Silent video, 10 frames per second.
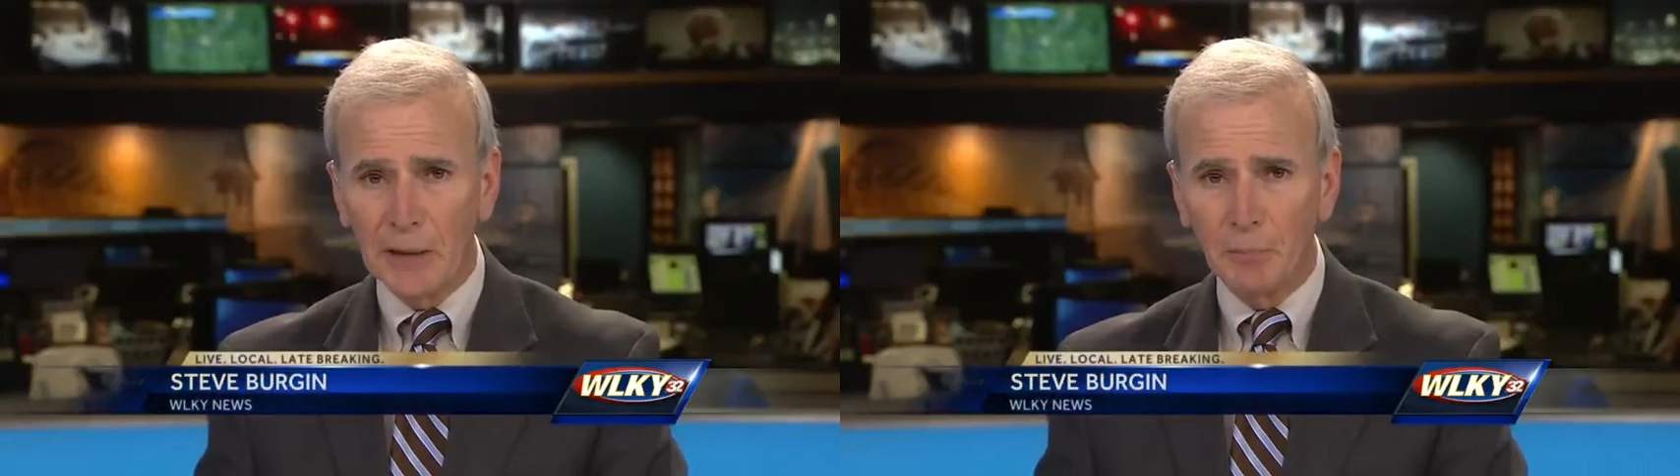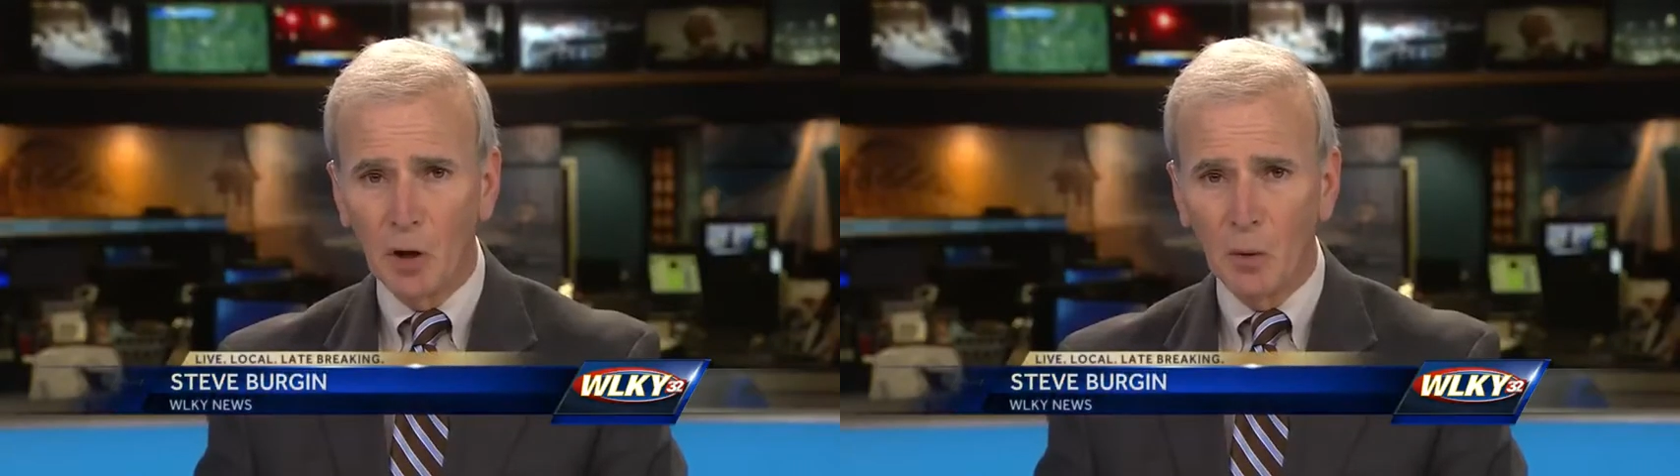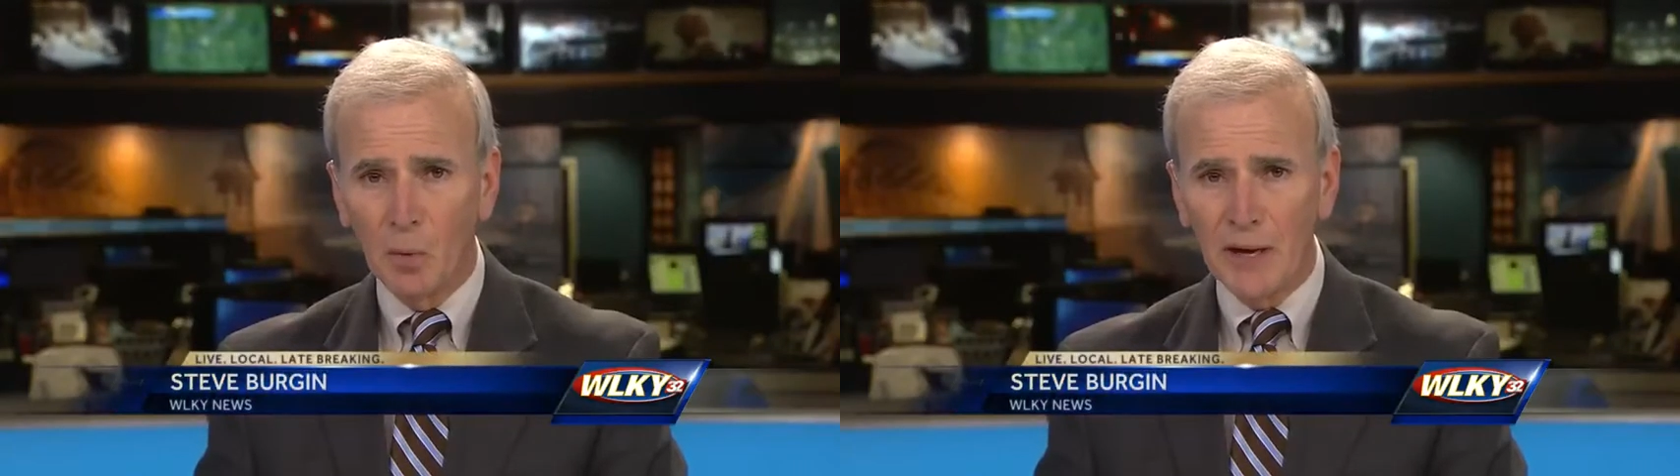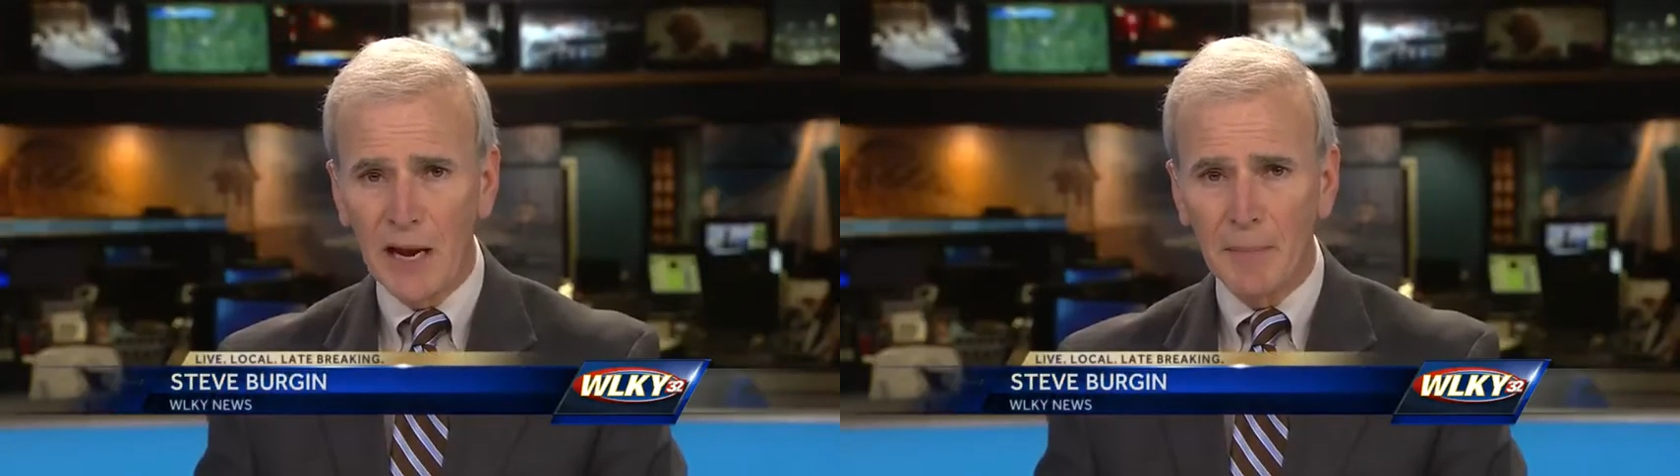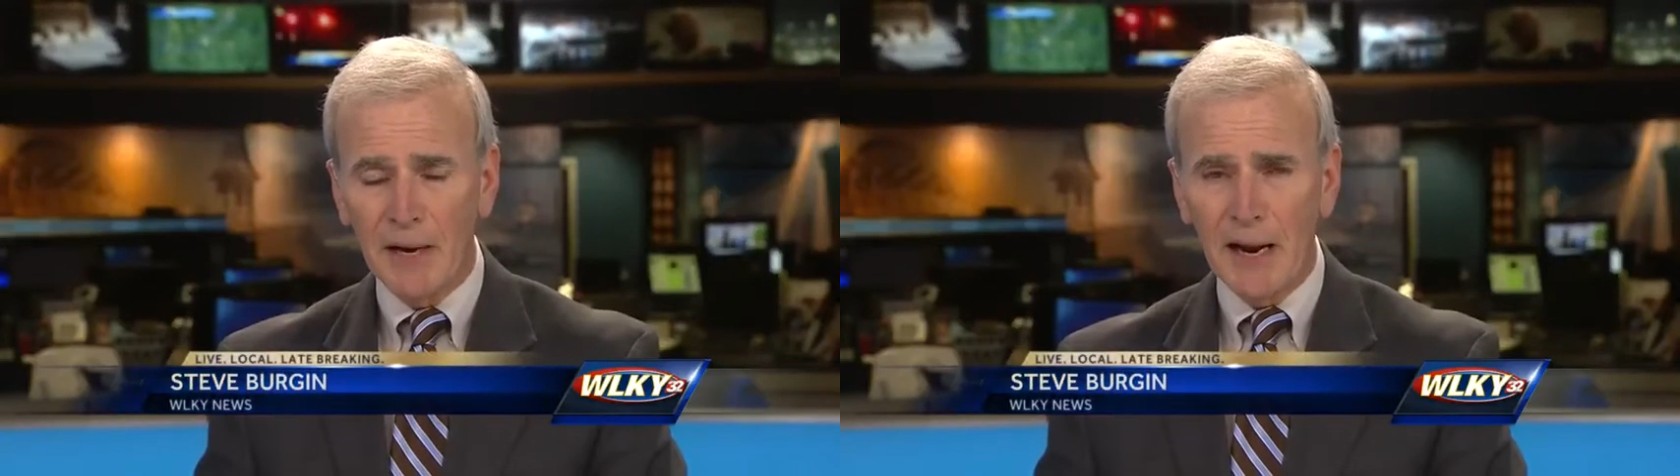on what
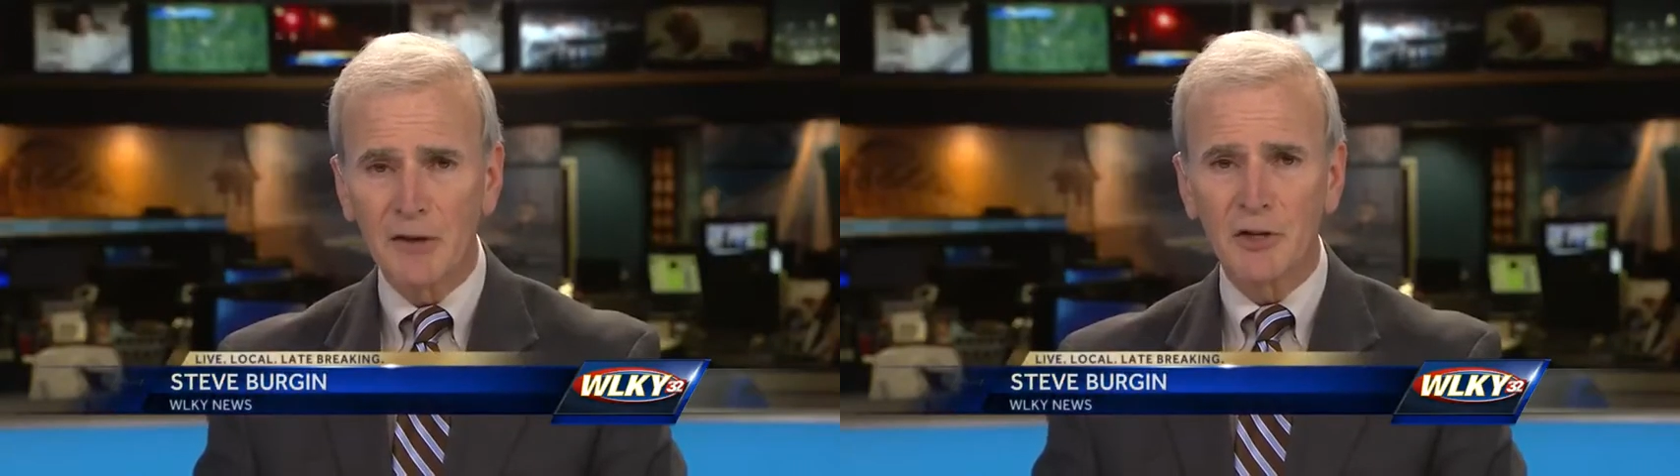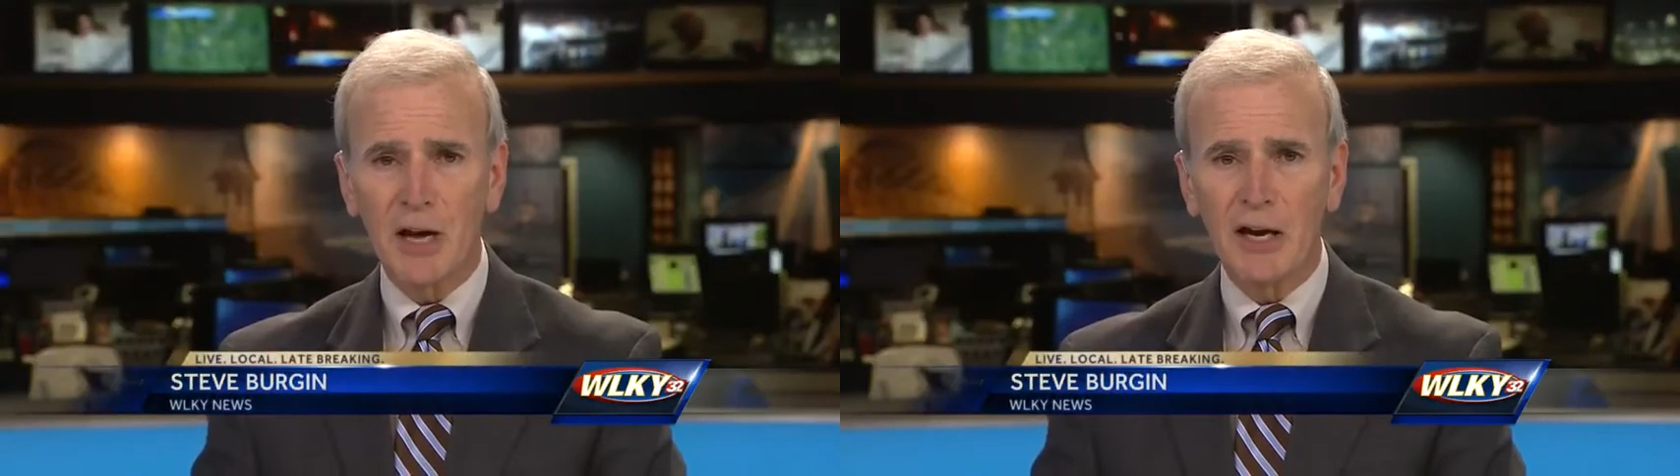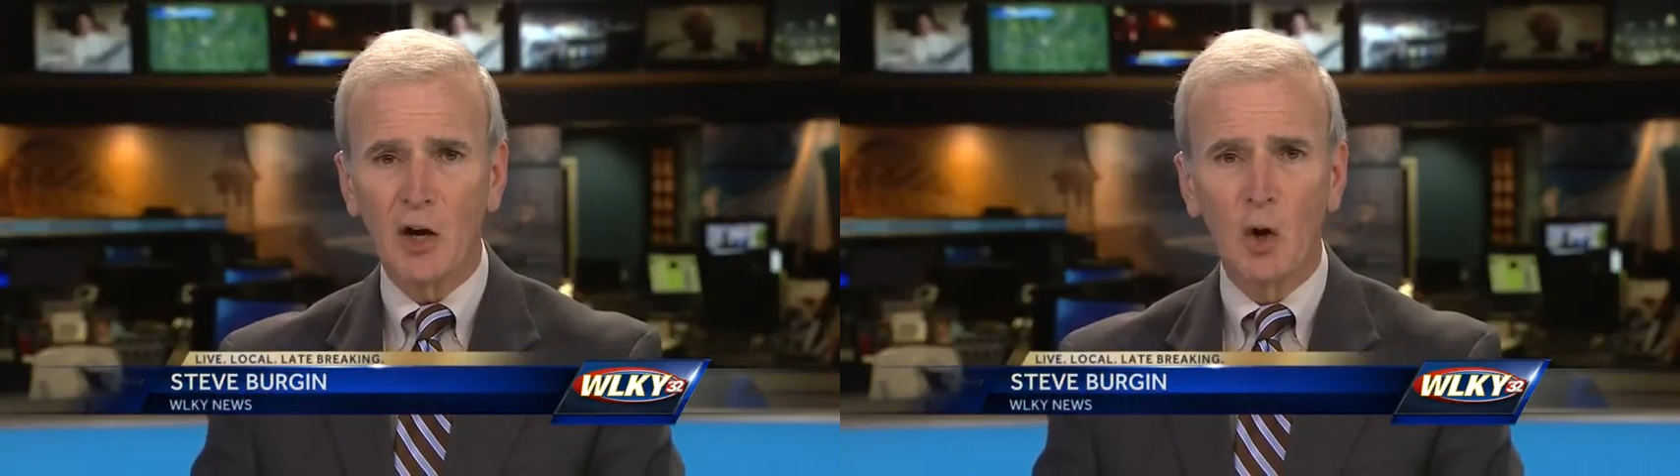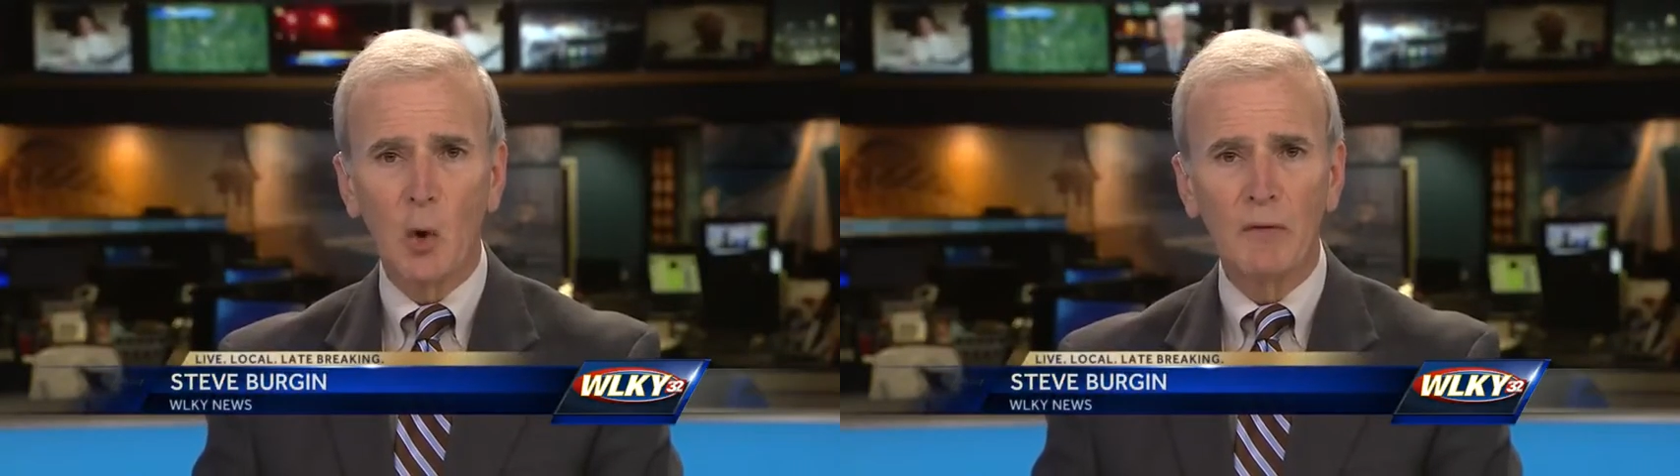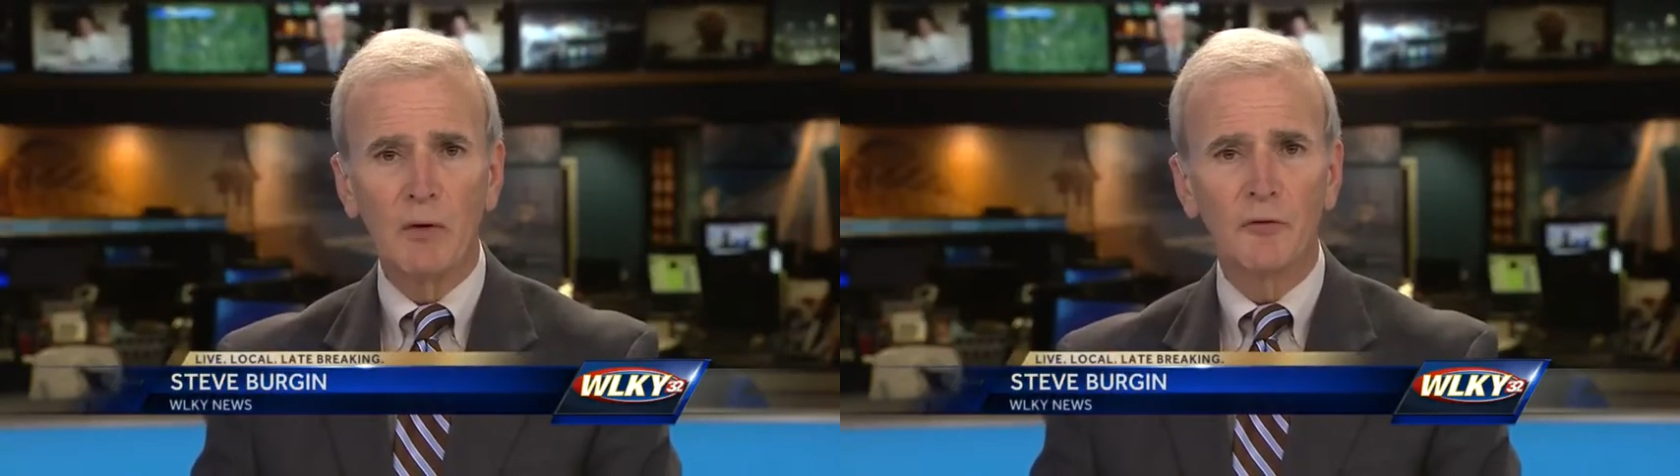happened outside a Louisville